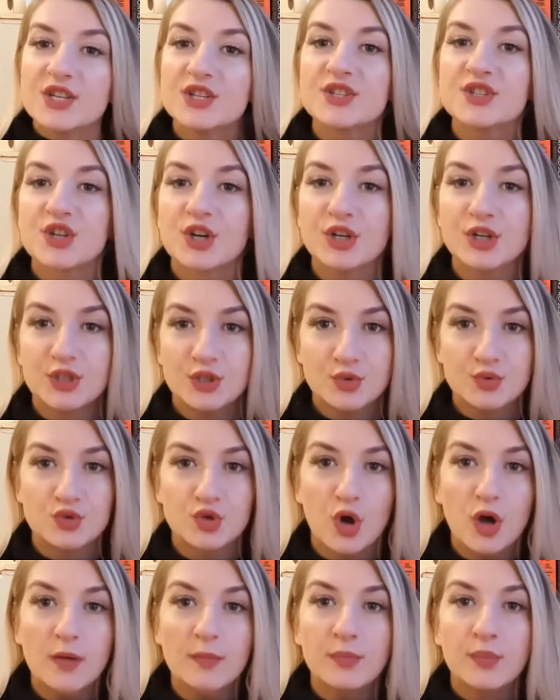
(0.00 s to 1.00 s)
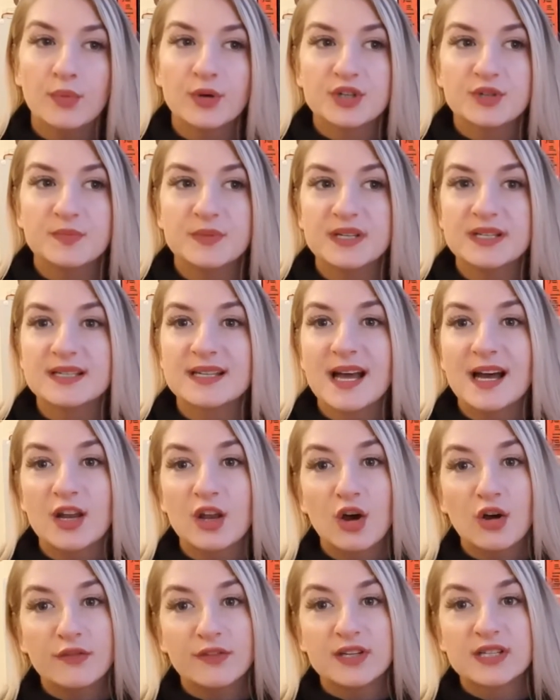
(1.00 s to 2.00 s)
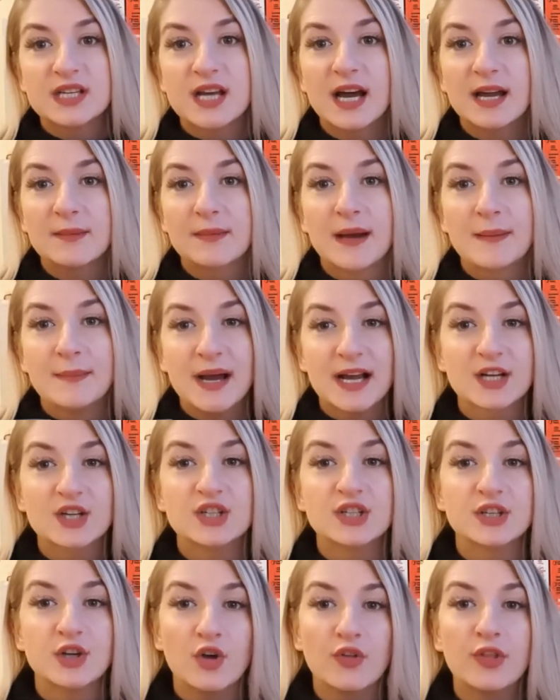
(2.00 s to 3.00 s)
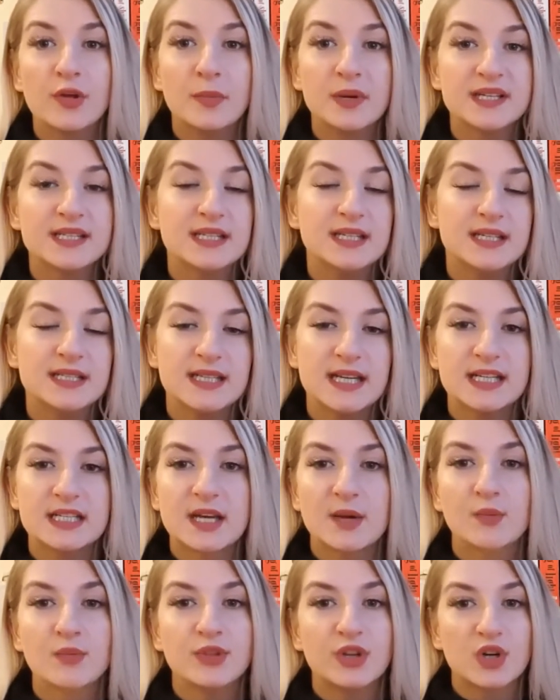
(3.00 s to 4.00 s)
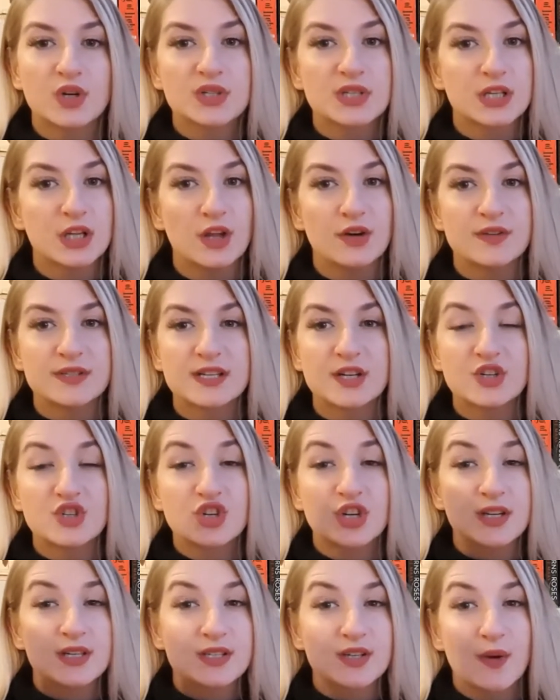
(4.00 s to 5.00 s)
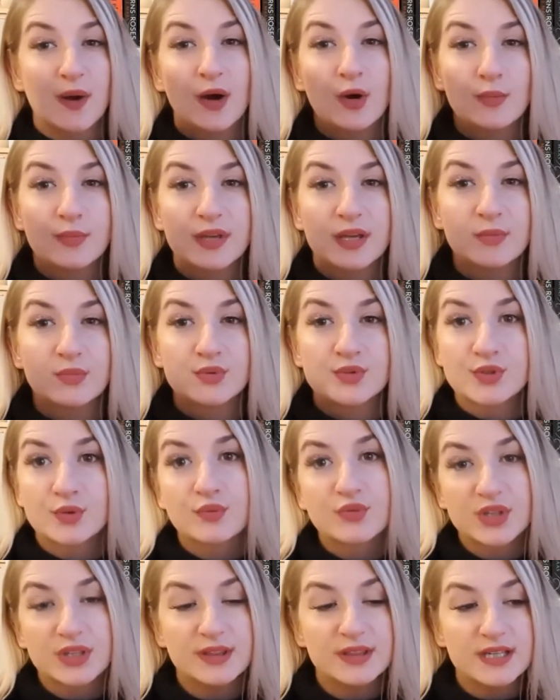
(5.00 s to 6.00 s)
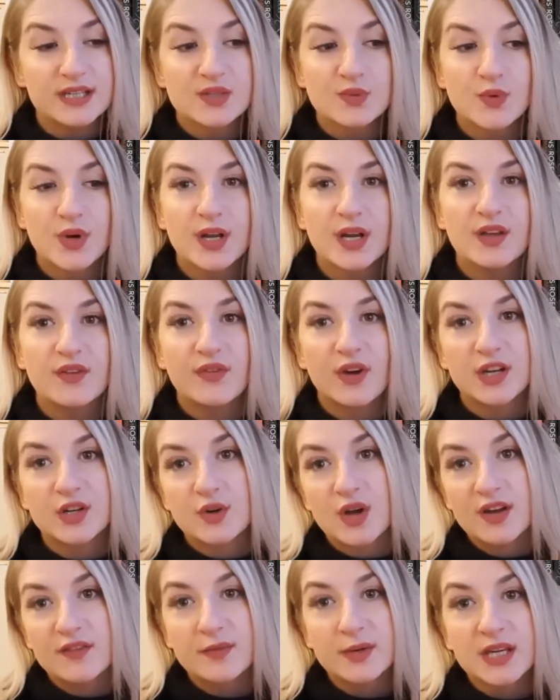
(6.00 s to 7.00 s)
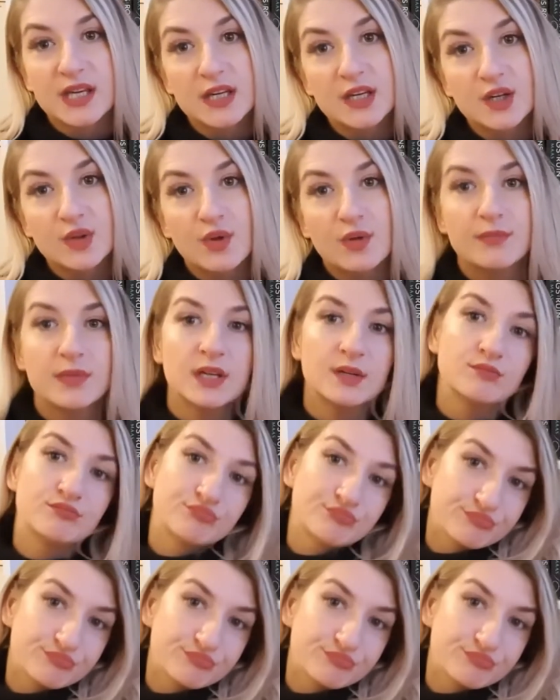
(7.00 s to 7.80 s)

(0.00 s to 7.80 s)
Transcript: just started a new job, which means that a lot of the time I'm actually on the bus in the daytime when there's a lot of sunshine, so I'll be able to read this one if I don't have my Kindle on me.